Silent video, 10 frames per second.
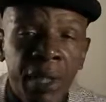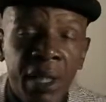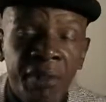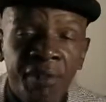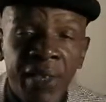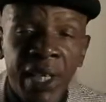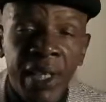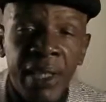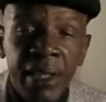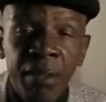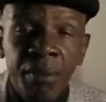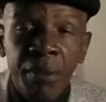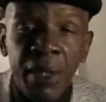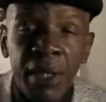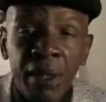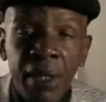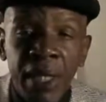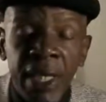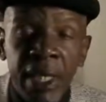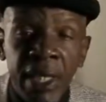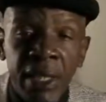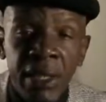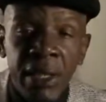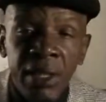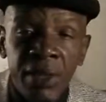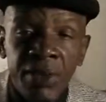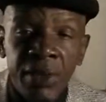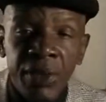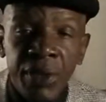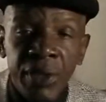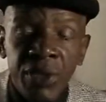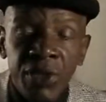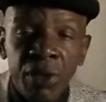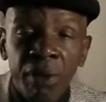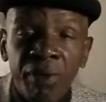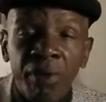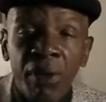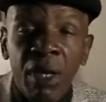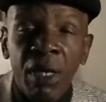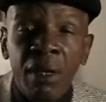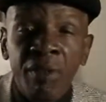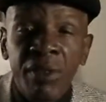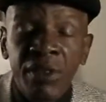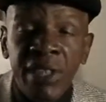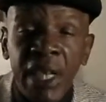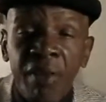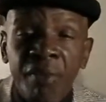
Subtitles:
make a fine mayor and district attorney and sheriff of San